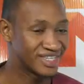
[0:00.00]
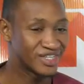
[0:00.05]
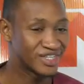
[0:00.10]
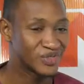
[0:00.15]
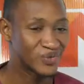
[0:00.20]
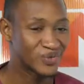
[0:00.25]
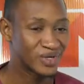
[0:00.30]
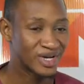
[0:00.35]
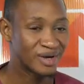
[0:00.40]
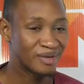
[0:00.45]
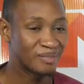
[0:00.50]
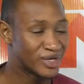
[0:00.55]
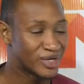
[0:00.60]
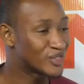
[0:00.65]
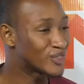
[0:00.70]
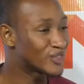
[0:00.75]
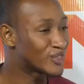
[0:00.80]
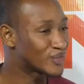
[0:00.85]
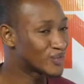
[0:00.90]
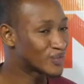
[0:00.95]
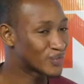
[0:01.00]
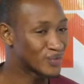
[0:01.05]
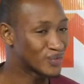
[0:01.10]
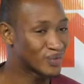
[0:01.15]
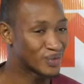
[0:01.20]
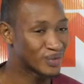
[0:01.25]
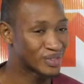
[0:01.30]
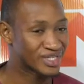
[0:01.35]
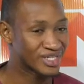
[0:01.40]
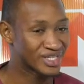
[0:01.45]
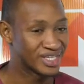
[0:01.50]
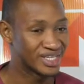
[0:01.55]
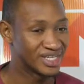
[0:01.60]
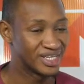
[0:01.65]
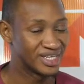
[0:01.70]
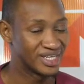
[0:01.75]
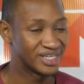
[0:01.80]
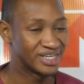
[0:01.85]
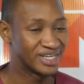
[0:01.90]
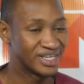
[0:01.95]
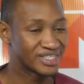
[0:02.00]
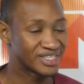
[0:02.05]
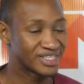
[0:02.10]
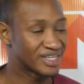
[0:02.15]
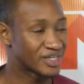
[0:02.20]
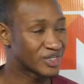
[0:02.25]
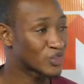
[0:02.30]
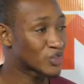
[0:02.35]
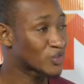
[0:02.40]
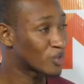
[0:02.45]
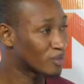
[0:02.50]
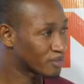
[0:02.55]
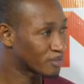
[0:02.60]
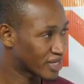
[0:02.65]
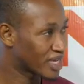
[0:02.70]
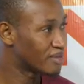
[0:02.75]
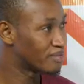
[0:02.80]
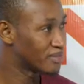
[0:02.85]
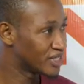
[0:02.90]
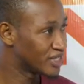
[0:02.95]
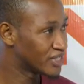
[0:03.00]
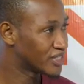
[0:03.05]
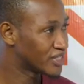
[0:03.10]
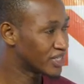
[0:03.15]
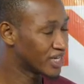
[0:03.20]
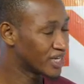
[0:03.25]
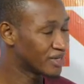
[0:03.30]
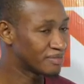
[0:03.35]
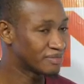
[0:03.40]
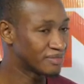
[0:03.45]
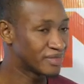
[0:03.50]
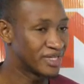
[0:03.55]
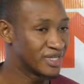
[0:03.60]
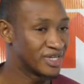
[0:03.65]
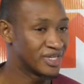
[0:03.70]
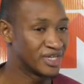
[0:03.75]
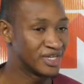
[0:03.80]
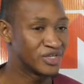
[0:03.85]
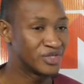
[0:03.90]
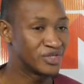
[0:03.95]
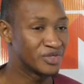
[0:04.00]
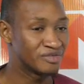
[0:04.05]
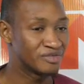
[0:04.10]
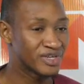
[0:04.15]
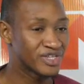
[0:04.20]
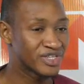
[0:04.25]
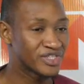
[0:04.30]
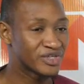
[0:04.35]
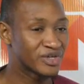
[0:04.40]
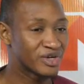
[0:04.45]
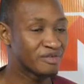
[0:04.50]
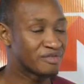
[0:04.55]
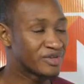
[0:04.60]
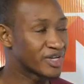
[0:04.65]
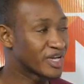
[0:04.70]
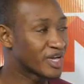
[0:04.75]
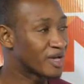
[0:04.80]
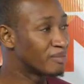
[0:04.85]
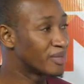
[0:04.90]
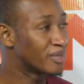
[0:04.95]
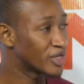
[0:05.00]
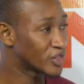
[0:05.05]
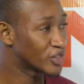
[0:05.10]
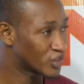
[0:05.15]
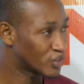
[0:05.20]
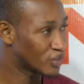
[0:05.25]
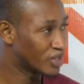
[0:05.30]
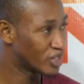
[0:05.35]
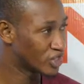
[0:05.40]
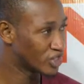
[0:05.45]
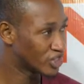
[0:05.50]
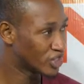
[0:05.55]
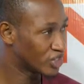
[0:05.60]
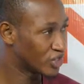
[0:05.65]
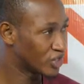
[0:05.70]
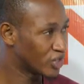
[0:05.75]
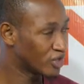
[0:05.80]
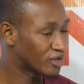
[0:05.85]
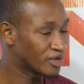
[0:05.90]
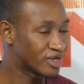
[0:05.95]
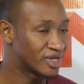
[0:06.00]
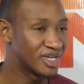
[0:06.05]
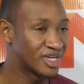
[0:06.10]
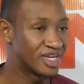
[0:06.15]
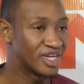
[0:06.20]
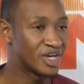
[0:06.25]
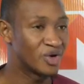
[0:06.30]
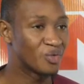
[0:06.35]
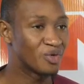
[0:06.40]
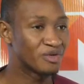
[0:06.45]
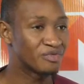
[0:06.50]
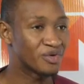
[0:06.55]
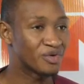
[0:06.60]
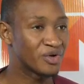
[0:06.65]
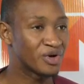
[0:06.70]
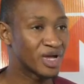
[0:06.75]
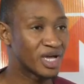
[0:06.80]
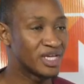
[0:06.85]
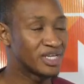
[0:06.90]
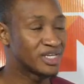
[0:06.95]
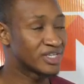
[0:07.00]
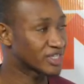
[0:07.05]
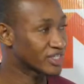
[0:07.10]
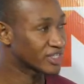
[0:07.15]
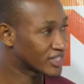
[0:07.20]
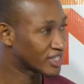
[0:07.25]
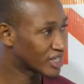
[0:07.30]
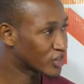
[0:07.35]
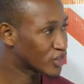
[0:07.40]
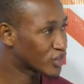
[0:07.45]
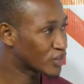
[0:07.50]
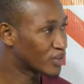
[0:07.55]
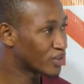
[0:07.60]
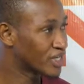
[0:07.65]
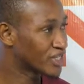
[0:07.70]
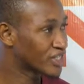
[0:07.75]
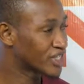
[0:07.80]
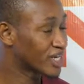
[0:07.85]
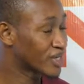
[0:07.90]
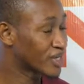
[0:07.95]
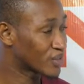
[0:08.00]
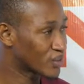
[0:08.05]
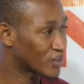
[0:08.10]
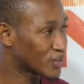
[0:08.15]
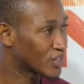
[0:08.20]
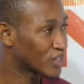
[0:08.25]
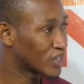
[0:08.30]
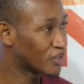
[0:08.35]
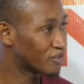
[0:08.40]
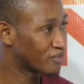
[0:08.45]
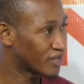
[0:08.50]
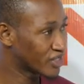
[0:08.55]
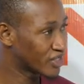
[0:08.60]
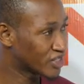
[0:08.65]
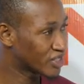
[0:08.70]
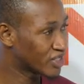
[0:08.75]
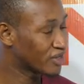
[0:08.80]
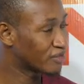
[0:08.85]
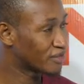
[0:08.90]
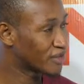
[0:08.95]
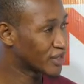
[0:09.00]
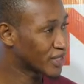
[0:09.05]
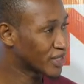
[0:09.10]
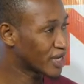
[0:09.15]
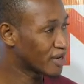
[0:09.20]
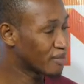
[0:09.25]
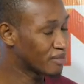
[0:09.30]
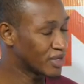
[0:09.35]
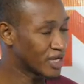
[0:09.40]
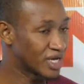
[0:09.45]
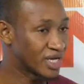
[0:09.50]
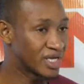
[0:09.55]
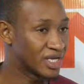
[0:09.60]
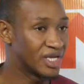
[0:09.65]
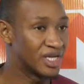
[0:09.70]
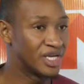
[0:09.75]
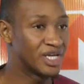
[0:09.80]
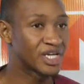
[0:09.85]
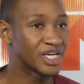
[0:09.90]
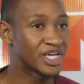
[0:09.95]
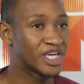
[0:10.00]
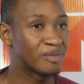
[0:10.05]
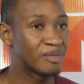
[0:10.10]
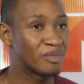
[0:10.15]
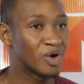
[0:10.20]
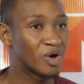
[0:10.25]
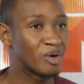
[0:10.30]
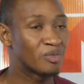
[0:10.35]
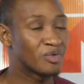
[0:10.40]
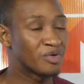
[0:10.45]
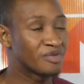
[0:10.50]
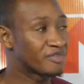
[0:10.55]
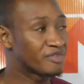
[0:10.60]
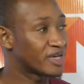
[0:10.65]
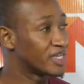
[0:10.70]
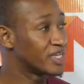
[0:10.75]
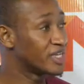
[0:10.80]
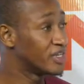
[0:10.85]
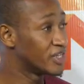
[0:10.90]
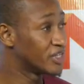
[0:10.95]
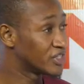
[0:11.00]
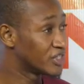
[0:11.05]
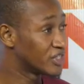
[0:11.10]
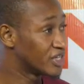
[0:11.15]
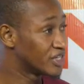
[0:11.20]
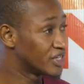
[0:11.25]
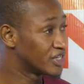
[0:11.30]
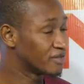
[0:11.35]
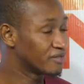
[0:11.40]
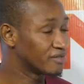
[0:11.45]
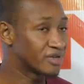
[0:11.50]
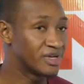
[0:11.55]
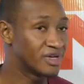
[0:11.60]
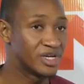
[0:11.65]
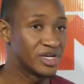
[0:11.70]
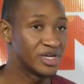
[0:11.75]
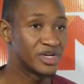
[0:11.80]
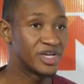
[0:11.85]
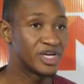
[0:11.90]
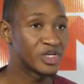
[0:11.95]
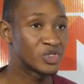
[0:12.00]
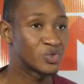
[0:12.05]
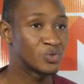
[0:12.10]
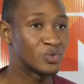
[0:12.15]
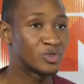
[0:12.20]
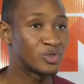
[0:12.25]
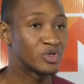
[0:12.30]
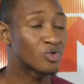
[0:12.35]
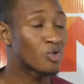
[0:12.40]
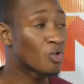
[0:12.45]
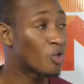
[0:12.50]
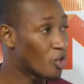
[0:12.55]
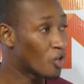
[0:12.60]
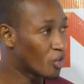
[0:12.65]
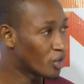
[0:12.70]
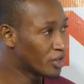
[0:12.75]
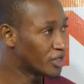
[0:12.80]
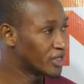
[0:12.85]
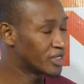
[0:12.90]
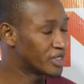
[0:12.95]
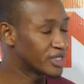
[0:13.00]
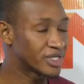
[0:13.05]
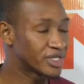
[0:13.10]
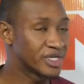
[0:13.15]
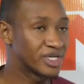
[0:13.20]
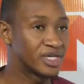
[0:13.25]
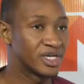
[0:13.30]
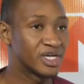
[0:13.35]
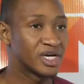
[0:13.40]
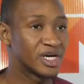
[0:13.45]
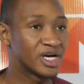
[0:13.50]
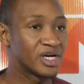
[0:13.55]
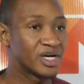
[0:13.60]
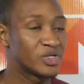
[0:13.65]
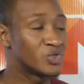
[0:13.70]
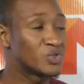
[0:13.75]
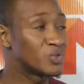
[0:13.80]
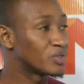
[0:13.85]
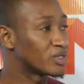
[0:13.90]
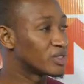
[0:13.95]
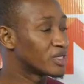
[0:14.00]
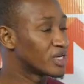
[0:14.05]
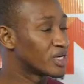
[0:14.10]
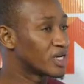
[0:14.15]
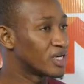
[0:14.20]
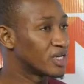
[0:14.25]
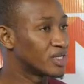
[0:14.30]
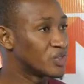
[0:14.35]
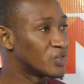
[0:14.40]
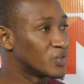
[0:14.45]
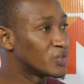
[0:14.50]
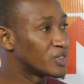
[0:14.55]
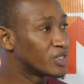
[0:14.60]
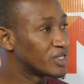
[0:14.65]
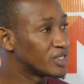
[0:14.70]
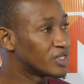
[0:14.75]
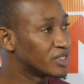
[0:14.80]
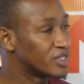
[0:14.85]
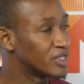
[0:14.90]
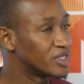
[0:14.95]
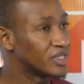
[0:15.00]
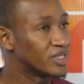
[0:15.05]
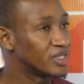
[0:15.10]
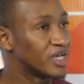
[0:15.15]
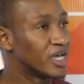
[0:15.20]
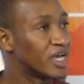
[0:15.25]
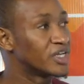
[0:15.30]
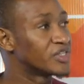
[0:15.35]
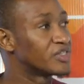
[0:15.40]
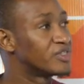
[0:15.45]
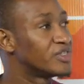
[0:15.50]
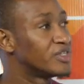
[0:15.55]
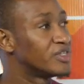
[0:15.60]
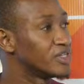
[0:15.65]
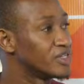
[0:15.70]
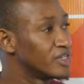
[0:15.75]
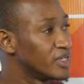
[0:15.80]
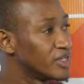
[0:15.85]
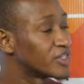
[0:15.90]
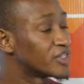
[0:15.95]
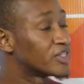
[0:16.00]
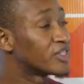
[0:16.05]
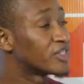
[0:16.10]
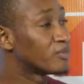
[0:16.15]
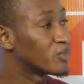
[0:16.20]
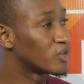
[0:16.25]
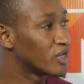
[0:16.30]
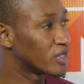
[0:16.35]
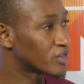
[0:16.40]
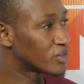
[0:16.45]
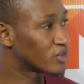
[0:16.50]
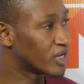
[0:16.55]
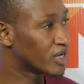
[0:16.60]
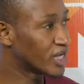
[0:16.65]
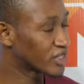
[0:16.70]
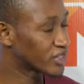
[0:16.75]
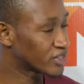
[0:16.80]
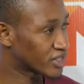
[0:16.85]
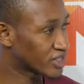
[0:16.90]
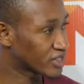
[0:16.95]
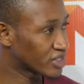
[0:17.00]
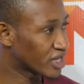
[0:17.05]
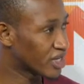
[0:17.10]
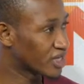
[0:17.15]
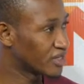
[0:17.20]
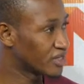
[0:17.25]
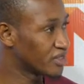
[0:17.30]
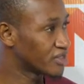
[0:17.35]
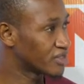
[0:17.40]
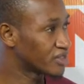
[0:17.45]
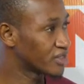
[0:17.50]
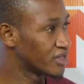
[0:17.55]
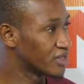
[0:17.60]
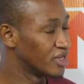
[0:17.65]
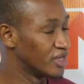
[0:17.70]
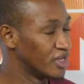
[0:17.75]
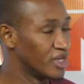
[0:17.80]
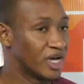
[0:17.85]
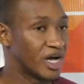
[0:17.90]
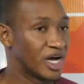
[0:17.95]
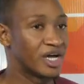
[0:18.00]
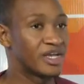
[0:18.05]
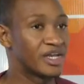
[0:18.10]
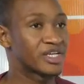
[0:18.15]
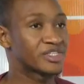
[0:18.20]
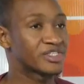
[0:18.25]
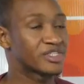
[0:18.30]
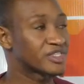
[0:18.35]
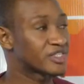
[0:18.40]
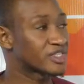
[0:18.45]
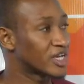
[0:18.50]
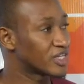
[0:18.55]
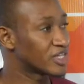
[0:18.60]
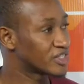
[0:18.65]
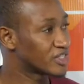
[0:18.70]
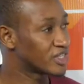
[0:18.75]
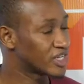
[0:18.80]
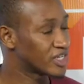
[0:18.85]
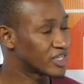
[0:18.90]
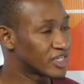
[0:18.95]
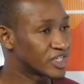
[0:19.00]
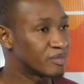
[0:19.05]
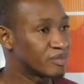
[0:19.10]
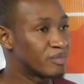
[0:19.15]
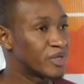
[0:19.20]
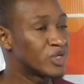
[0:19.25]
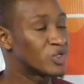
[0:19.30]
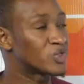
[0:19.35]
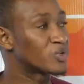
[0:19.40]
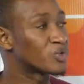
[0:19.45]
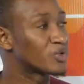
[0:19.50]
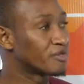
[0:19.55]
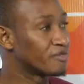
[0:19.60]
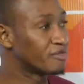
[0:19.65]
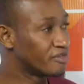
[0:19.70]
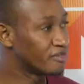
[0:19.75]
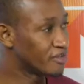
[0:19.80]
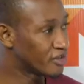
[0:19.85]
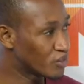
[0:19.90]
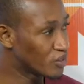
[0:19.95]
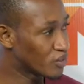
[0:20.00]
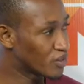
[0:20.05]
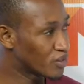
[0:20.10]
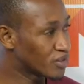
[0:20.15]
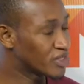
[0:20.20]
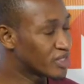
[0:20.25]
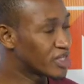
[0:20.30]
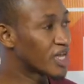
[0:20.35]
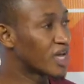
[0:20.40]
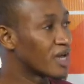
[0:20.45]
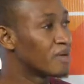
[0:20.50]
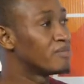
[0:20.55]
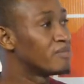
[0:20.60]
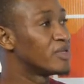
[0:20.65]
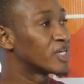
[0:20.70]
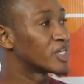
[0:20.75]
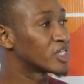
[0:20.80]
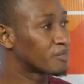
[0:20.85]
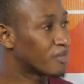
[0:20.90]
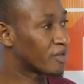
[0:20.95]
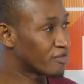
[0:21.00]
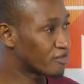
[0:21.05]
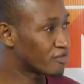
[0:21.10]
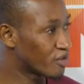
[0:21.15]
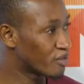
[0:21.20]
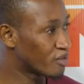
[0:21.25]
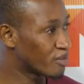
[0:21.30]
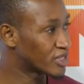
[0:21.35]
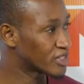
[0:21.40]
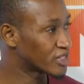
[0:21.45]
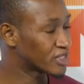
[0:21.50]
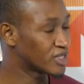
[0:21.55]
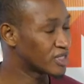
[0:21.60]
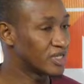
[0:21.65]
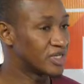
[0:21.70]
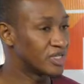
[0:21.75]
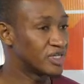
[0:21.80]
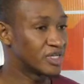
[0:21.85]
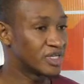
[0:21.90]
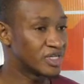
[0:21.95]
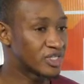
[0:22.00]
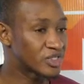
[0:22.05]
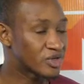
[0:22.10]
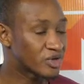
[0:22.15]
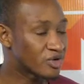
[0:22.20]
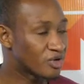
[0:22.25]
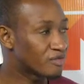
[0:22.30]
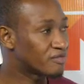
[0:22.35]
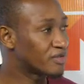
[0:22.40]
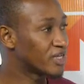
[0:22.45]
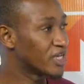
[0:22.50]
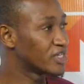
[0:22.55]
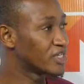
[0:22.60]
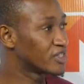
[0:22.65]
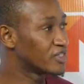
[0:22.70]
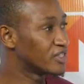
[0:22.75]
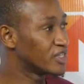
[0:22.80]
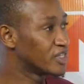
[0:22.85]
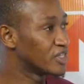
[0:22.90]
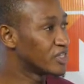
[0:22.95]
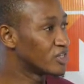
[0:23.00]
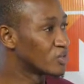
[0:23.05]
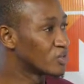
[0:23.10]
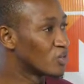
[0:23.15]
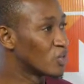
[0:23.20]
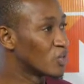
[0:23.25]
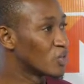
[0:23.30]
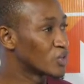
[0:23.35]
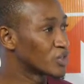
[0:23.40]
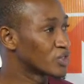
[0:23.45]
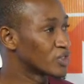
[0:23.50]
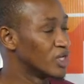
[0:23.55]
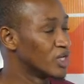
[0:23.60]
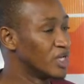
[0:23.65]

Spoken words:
it will amaze you to note that sometime this year, the University of the Gambia Students Union, with other interested students across the University of the Gambia, came up with an initiative that we coined UTG SDG simulation exercise. An exercise that is meant to review the Gambia's performance in each of the SDG goals